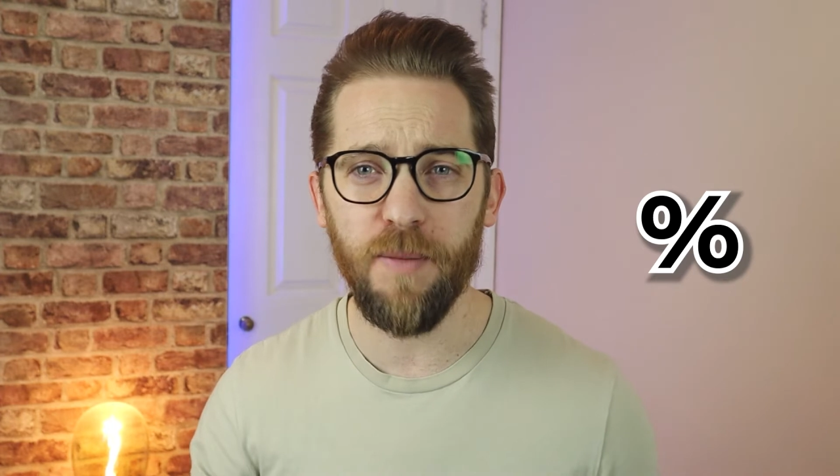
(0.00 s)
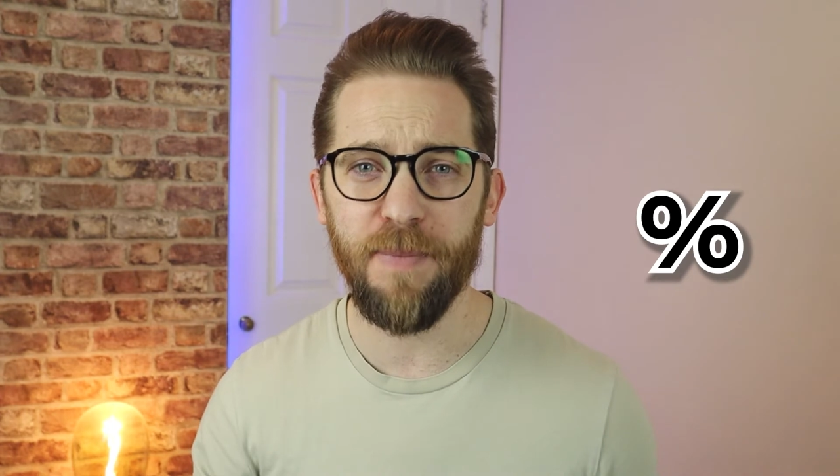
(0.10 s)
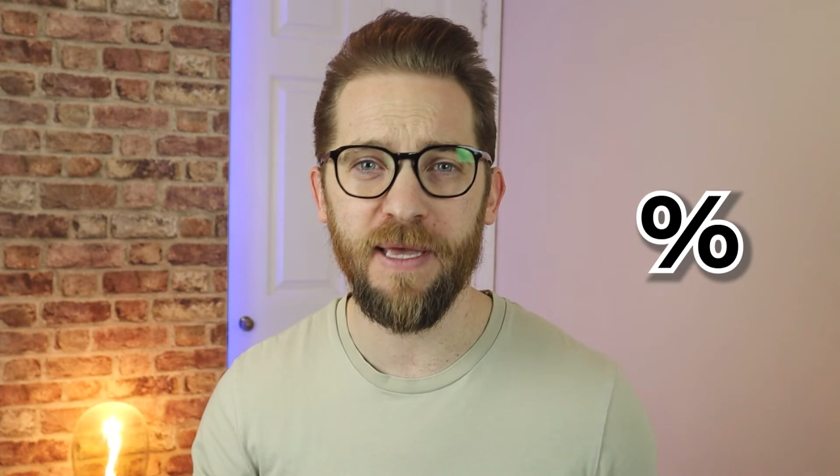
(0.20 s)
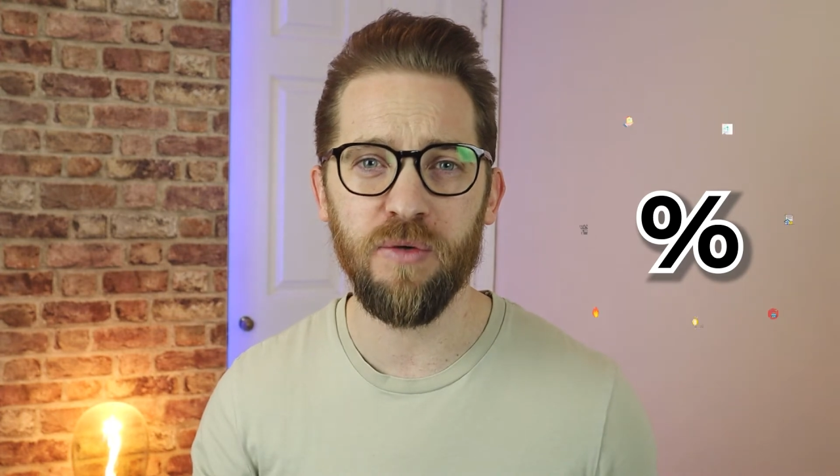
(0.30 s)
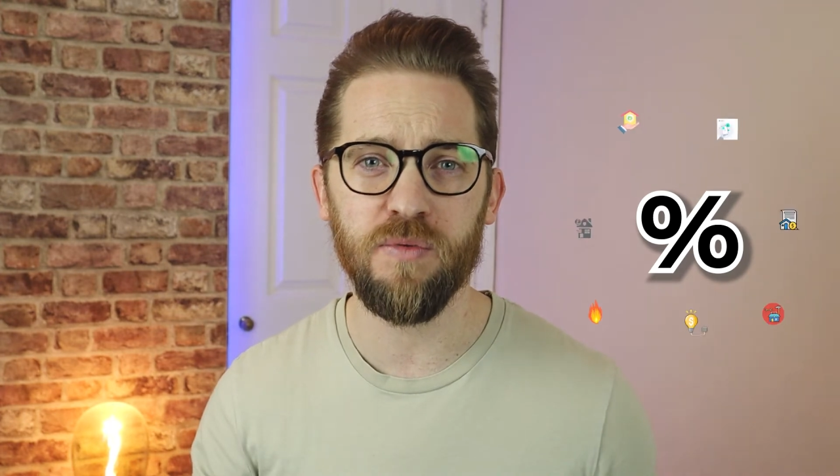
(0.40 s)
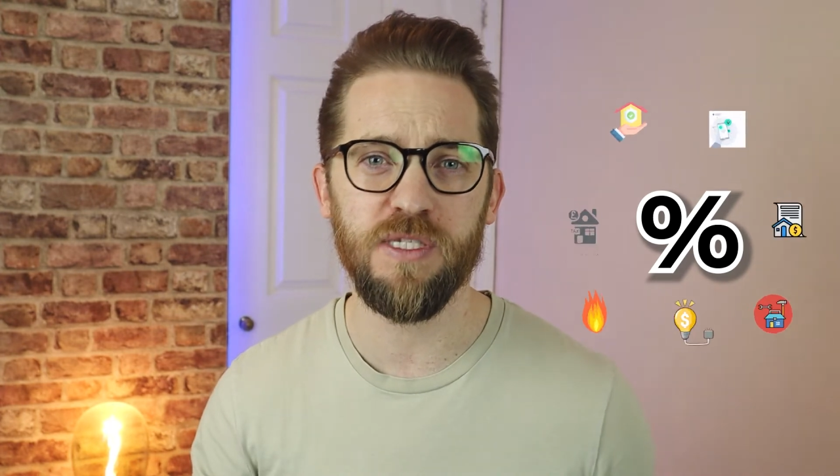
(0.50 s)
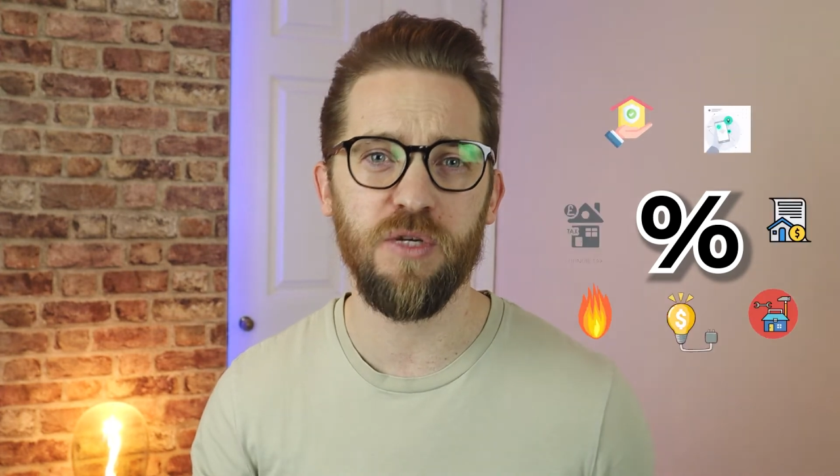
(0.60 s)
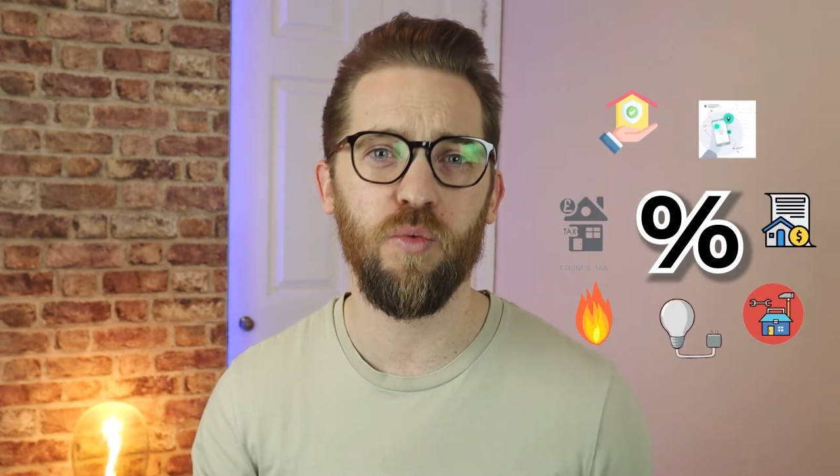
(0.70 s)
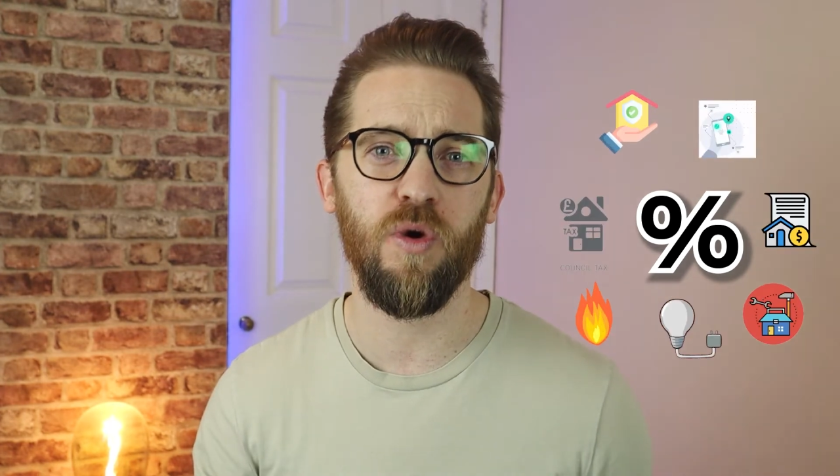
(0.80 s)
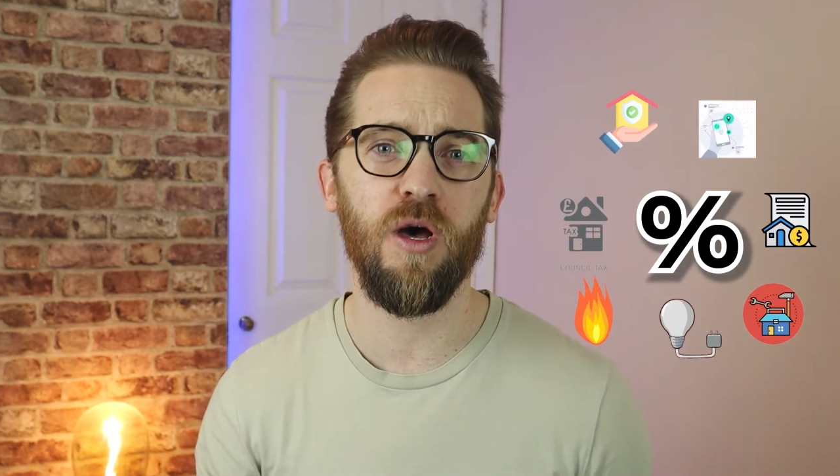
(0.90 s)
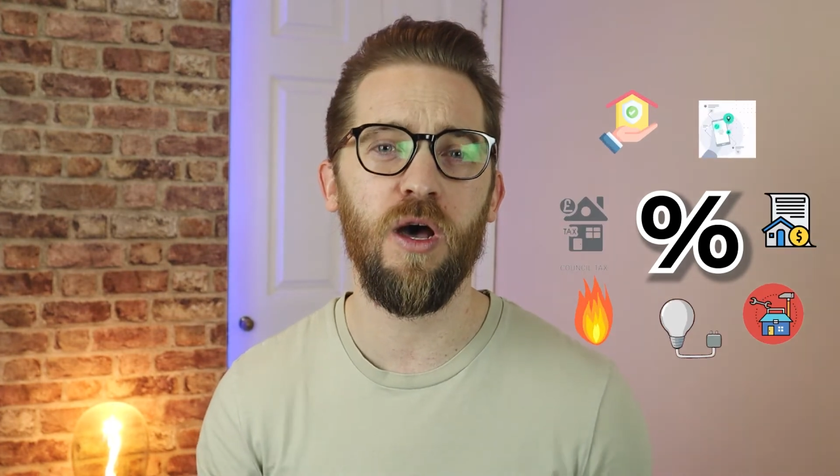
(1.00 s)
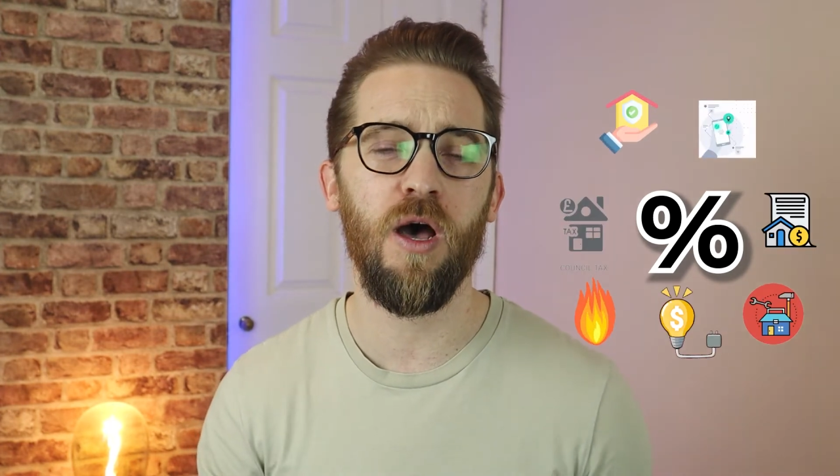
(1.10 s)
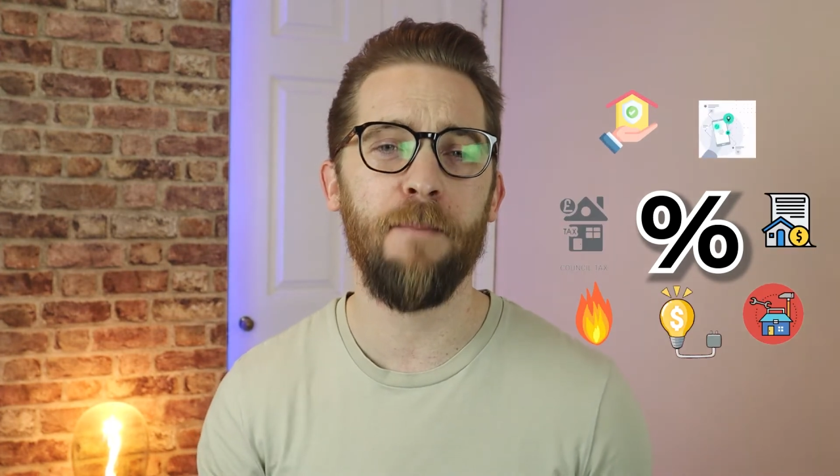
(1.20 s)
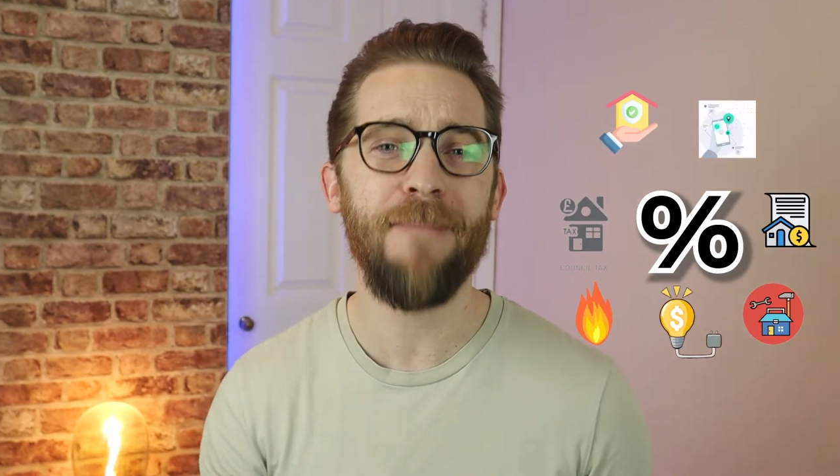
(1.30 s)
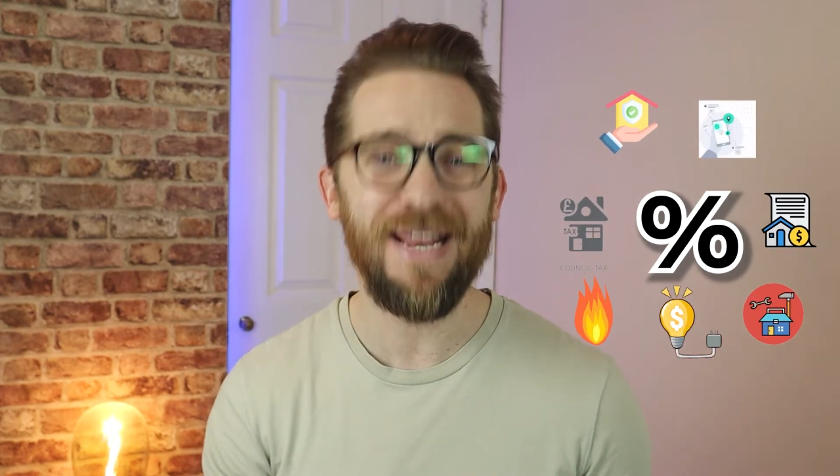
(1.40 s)
bills that
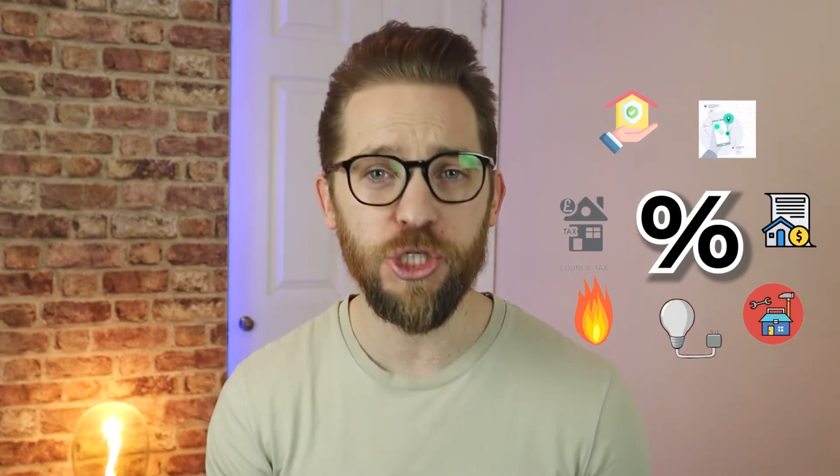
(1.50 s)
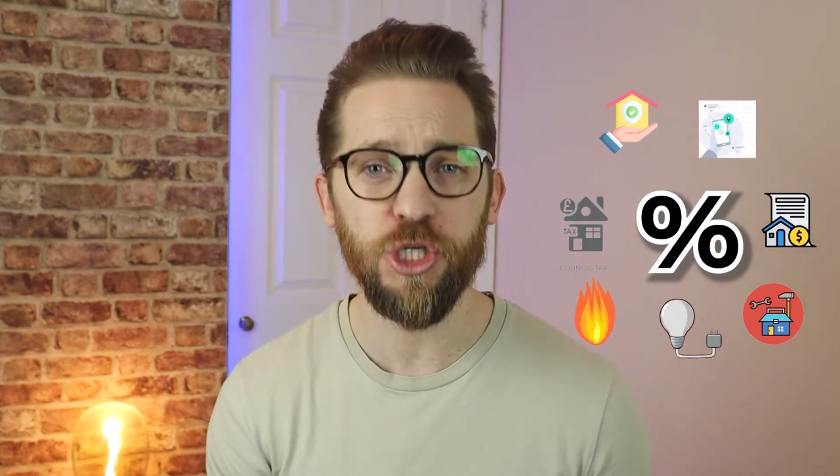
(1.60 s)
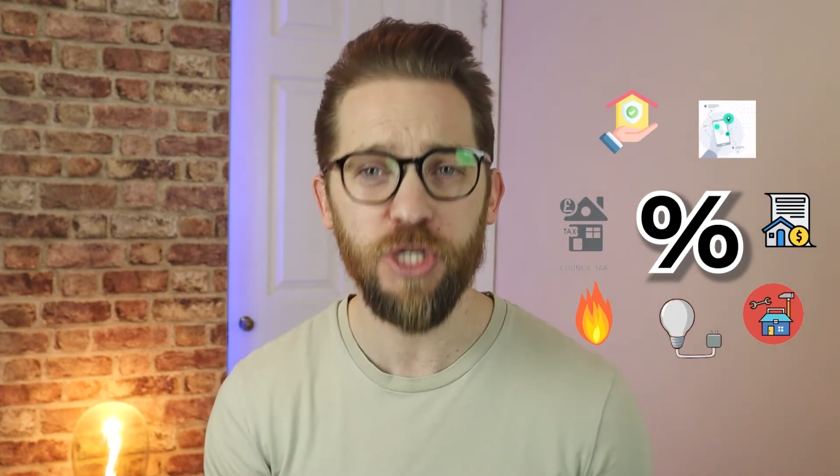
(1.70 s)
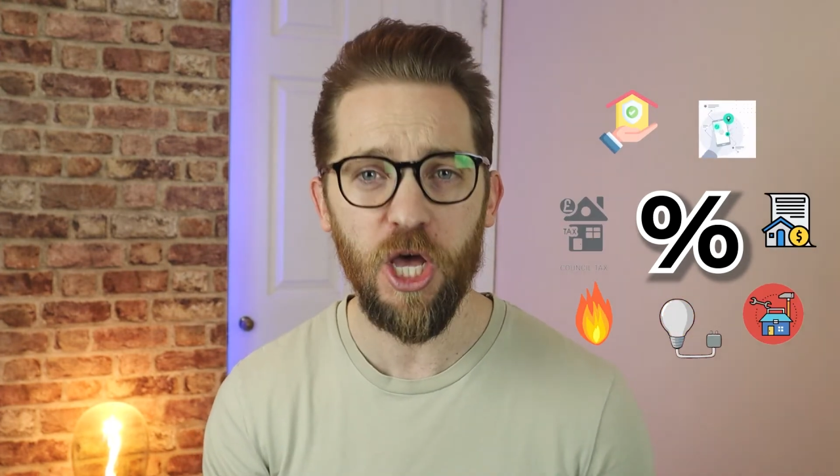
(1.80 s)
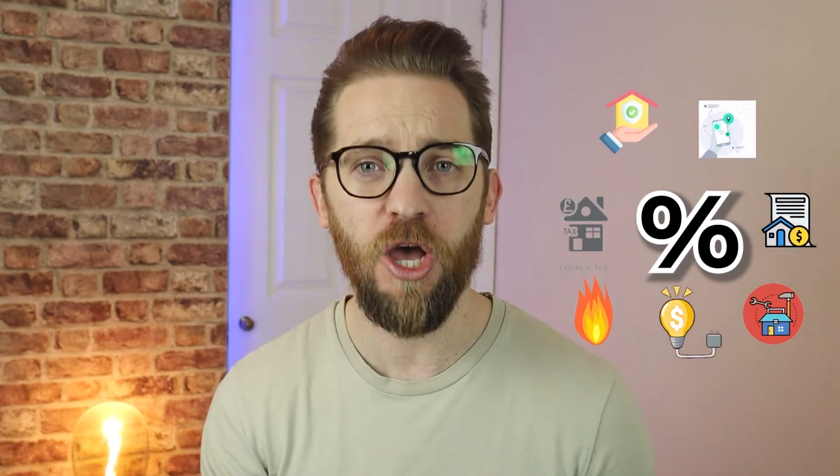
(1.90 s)
were mentioned